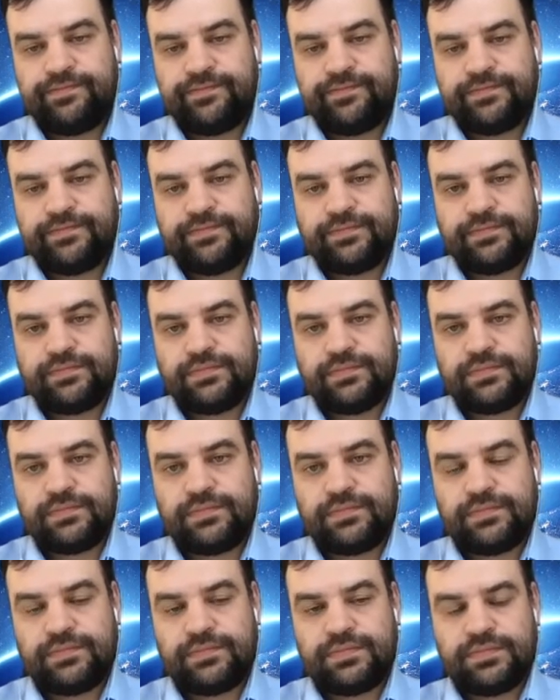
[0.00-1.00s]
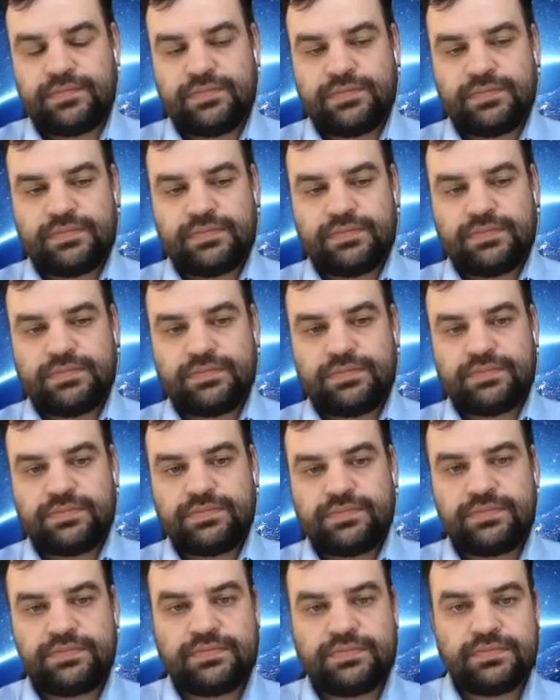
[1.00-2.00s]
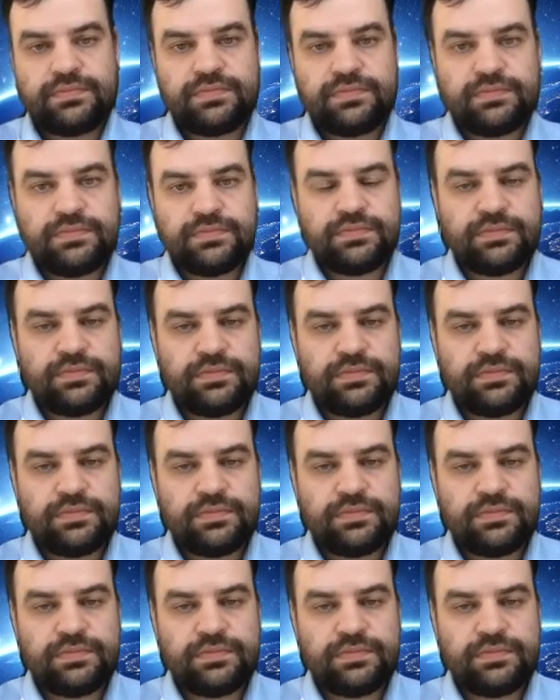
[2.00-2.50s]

(silent)